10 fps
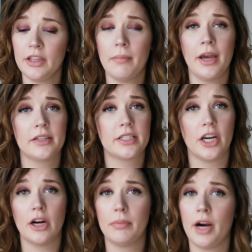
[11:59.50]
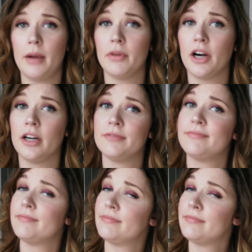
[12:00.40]
The mascara primer,
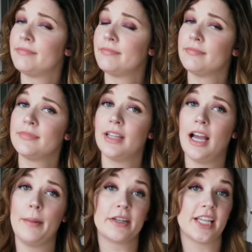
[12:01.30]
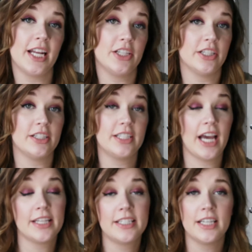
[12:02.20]
I'm excited to
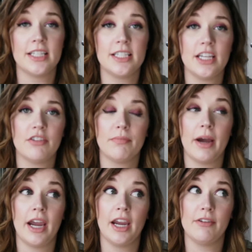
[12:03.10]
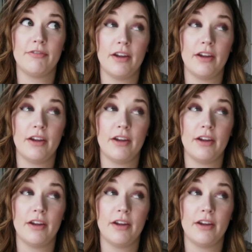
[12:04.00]
test it and see if my